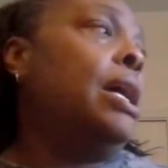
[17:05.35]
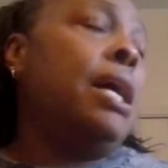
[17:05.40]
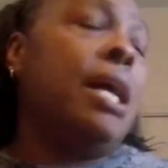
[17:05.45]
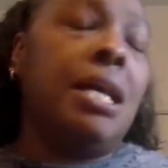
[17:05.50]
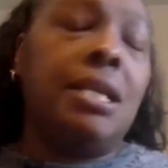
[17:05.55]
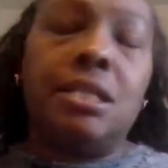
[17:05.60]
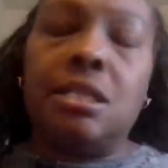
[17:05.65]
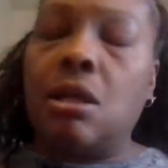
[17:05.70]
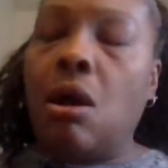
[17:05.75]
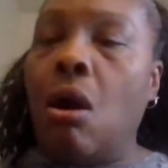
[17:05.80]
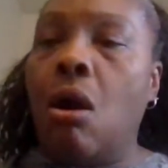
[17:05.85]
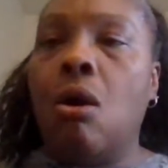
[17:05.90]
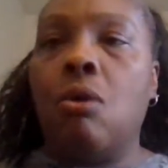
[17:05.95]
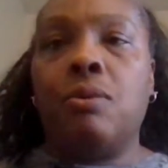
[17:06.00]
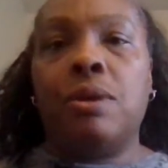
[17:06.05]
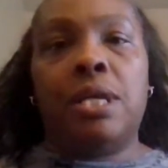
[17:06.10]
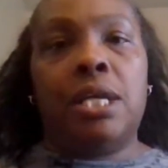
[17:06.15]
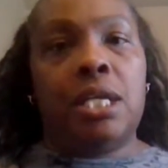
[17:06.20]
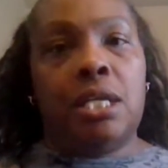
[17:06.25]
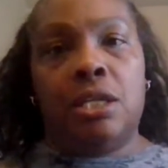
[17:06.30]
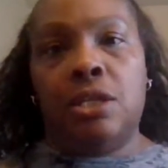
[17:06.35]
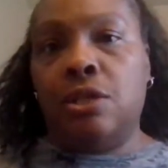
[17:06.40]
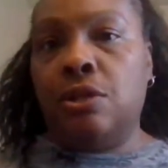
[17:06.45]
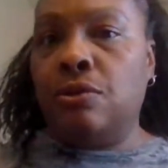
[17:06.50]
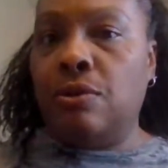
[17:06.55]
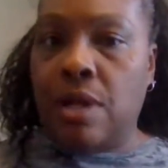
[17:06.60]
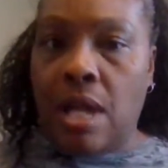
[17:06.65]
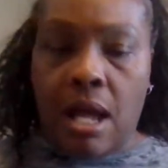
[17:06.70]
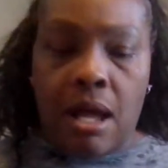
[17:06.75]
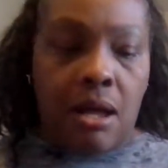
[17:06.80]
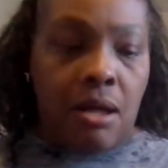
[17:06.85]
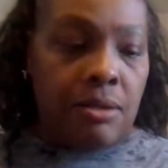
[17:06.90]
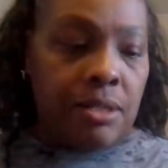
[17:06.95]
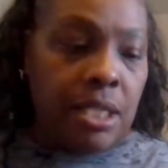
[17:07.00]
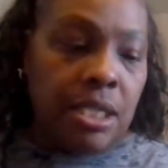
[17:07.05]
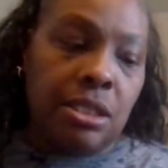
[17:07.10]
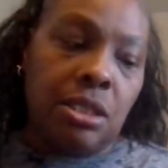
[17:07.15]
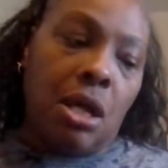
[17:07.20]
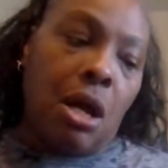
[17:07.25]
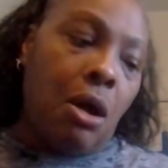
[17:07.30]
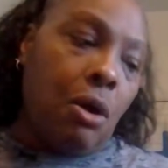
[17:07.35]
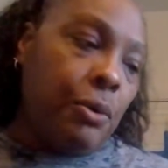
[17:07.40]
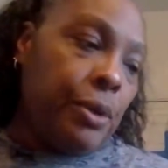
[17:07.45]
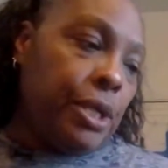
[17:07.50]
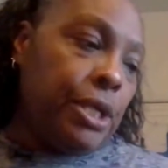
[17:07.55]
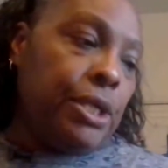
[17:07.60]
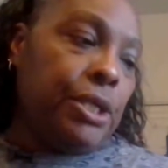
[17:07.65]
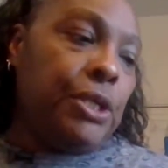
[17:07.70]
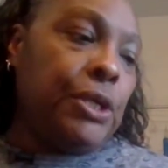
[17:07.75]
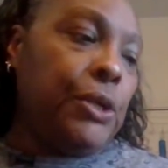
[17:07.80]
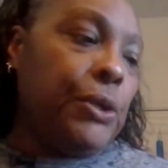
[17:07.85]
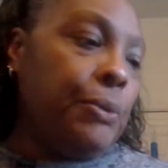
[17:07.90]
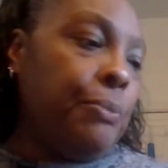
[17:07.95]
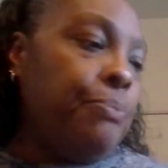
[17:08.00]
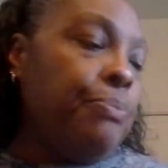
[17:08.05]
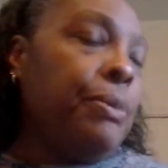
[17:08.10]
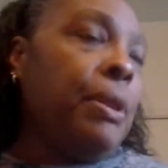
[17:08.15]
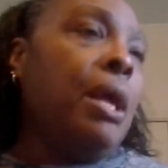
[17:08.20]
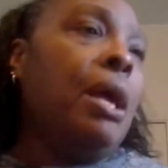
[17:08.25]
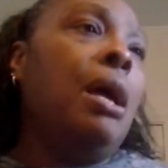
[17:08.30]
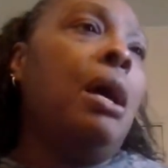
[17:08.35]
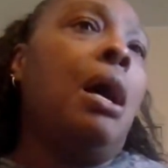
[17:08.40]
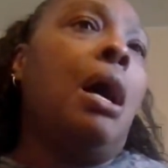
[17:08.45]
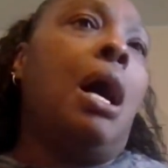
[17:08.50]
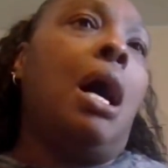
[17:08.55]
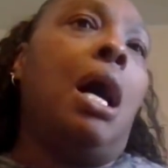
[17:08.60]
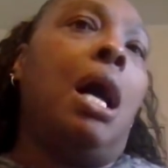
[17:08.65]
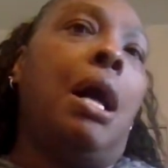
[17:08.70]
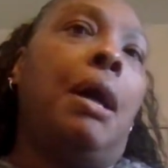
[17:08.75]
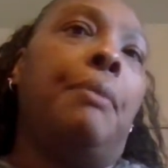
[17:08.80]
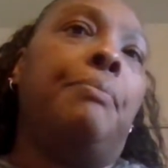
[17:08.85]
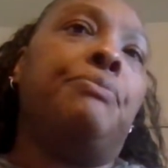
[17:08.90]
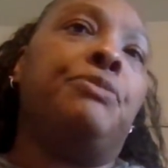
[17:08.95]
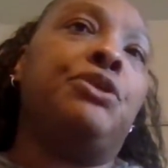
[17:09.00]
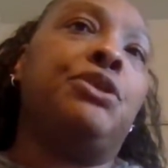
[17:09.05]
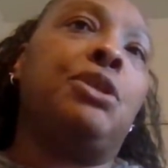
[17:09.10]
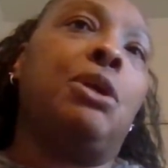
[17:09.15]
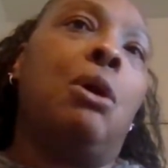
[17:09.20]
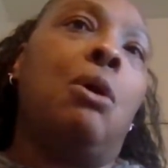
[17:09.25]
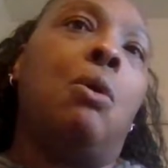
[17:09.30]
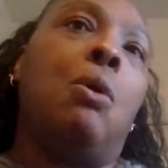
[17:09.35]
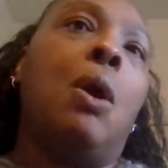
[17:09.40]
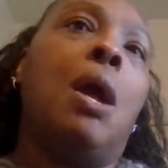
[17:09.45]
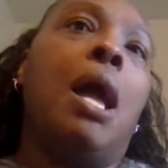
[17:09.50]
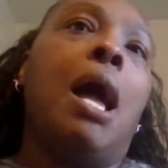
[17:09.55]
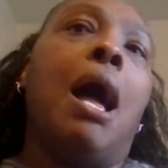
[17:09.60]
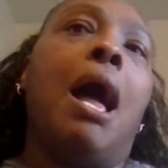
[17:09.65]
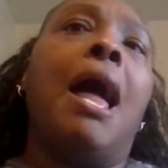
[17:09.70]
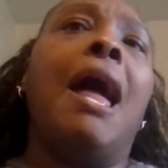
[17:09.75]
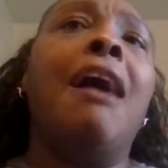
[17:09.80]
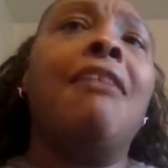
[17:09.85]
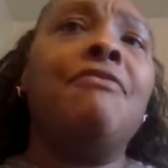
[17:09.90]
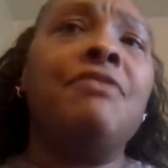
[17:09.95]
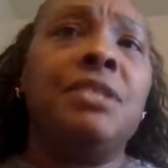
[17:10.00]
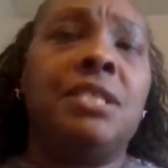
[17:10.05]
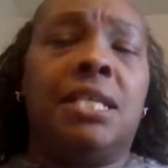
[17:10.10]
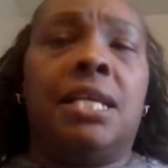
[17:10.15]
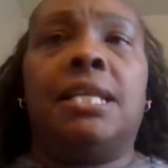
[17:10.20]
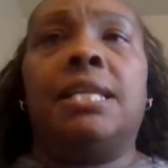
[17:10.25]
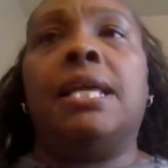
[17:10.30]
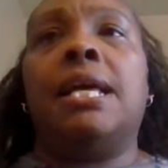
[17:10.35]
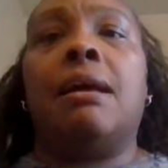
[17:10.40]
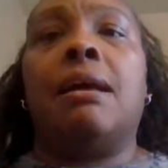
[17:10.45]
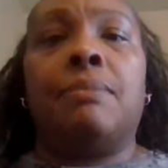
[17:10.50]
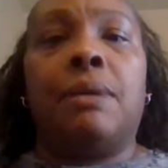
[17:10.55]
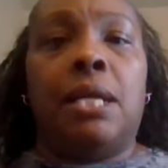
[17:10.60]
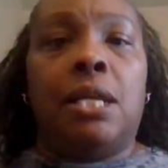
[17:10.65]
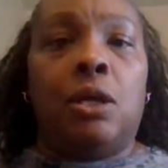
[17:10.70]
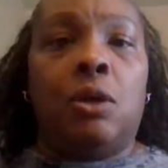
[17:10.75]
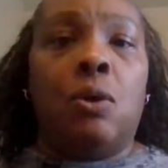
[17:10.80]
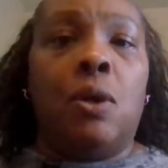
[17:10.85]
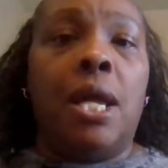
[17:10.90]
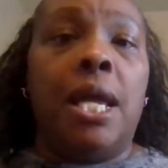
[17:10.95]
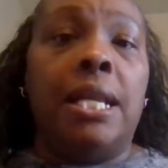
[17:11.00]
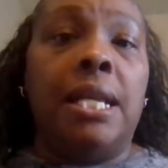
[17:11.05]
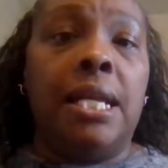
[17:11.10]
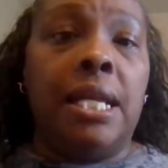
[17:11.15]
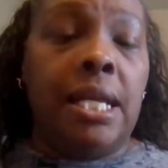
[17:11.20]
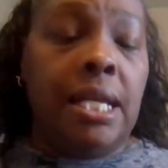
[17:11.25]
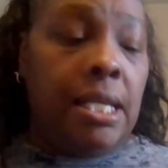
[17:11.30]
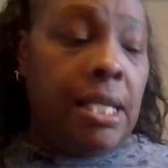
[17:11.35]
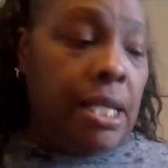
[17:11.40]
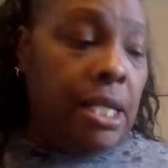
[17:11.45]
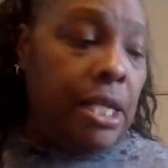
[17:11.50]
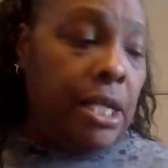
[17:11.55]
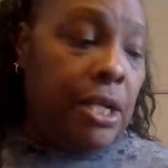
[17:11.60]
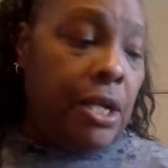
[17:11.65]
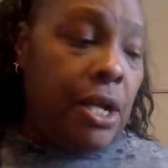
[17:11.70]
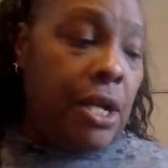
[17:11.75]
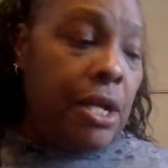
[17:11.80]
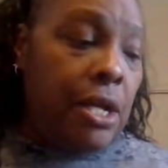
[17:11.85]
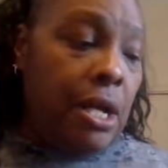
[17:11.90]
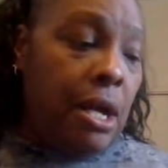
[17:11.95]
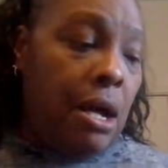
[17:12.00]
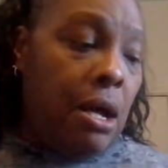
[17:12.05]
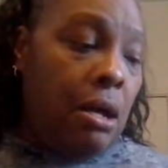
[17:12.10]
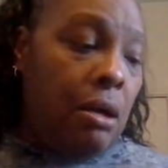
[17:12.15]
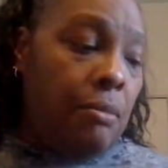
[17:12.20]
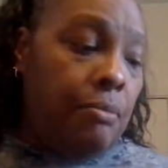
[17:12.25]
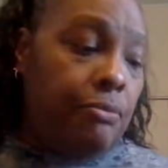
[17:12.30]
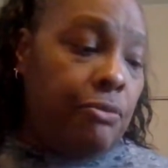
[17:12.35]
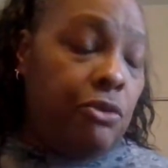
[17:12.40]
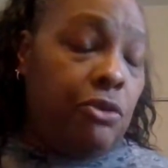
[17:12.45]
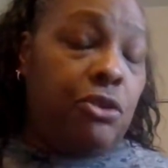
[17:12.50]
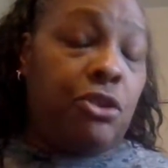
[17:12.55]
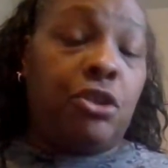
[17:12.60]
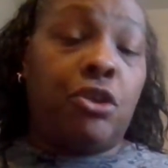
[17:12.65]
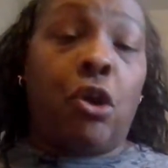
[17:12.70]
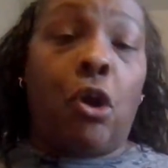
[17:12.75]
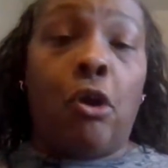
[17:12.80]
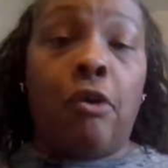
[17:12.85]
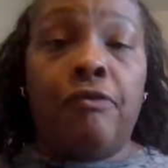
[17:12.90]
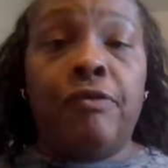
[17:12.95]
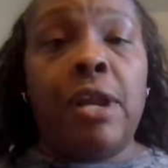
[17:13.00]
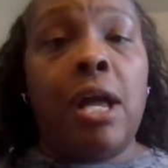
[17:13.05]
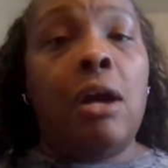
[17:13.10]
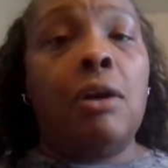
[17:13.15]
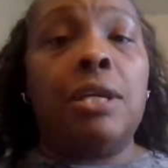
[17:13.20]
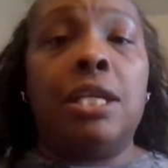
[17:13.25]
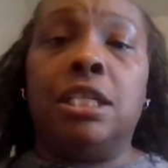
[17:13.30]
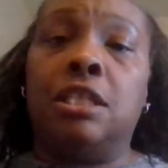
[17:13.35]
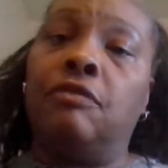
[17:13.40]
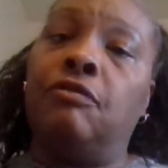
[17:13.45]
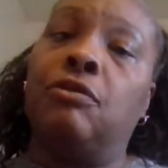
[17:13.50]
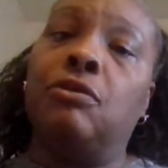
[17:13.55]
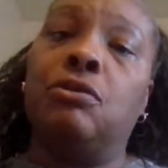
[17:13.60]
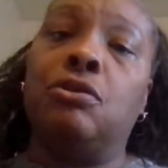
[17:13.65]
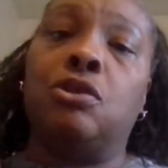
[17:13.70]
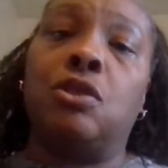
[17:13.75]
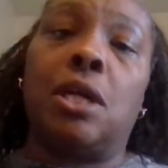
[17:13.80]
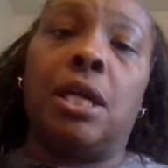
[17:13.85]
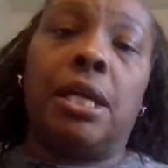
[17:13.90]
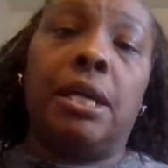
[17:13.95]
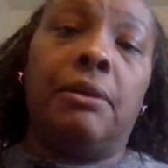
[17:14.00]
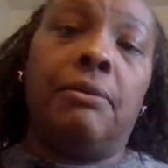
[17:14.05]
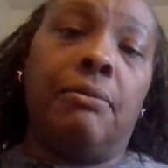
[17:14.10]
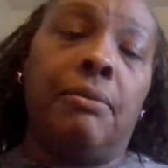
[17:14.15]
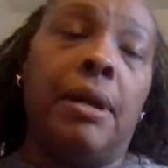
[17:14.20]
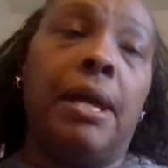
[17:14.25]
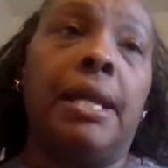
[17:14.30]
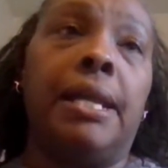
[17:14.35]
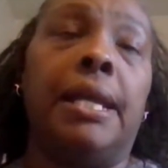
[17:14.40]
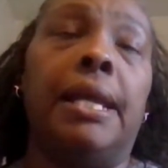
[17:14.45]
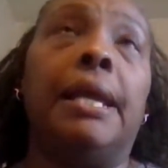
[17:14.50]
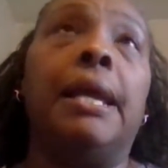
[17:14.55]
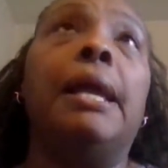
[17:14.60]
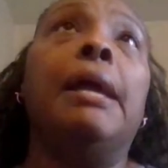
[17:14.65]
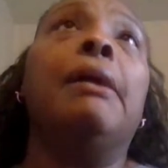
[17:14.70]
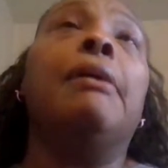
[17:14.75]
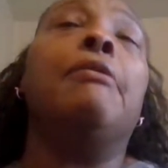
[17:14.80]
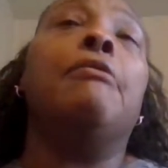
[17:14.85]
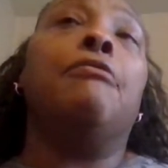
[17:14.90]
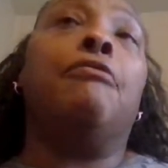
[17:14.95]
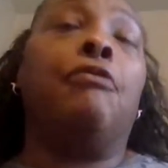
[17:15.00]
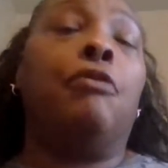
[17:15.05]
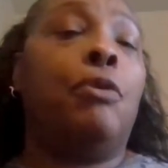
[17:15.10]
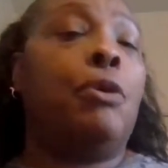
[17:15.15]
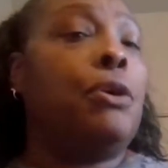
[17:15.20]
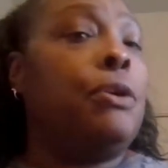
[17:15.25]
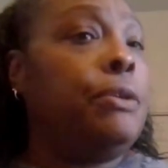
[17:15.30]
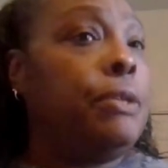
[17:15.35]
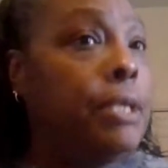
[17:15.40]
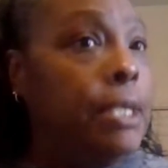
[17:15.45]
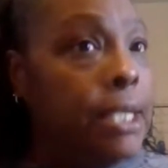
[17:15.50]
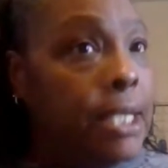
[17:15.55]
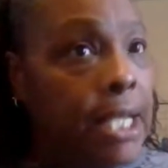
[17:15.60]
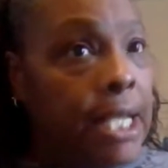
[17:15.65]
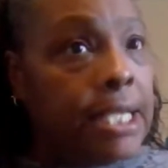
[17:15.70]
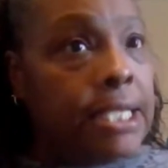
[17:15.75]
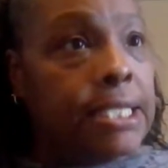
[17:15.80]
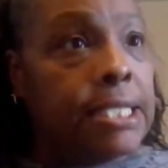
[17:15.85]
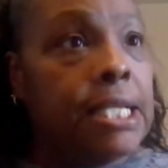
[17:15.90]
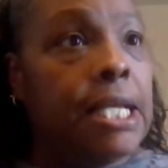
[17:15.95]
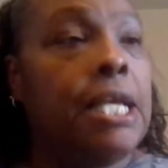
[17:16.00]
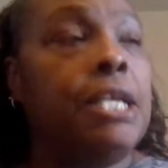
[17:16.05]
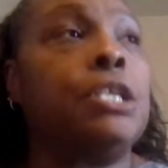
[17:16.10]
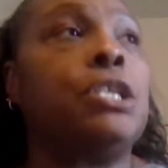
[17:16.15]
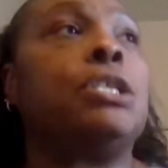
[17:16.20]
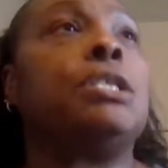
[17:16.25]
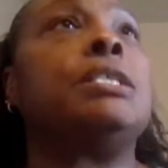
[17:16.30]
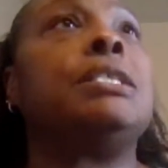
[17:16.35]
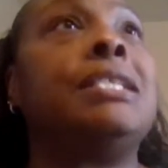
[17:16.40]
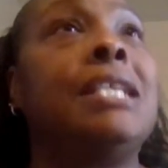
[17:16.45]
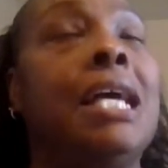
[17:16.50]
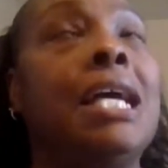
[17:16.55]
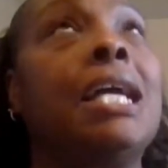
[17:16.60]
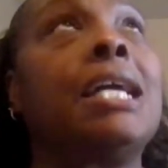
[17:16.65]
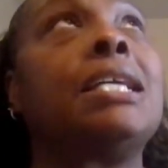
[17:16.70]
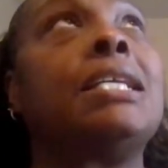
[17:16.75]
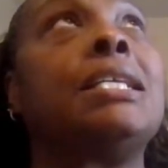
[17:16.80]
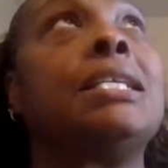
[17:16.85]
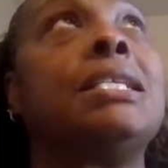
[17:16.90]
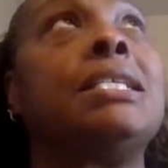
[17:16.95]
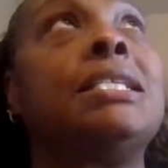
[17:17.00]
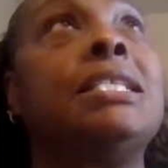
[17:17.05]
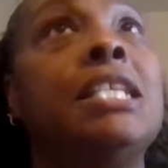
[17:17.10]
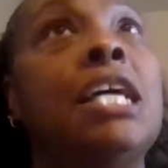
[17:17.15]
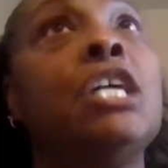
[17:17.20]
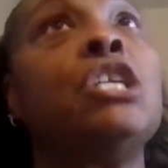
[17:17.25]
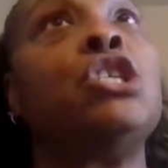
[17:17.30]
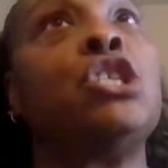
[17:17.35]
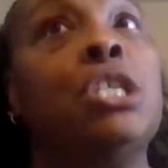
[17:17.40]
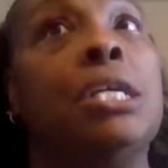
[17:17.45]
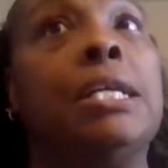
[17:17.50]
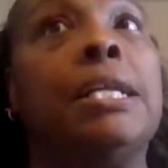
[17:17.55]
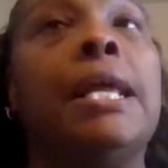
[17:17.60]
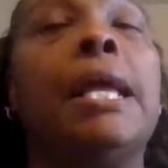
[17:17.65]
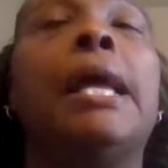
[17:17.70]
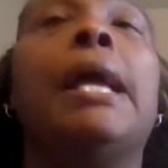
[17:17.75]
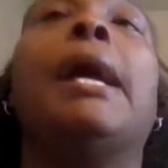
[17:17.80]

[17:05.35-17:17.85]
That's all we can do, y'all. That's all we can do. So, having said that, I'm going to go ahead and end it here. Scarf down this food so I can get ready for the next session.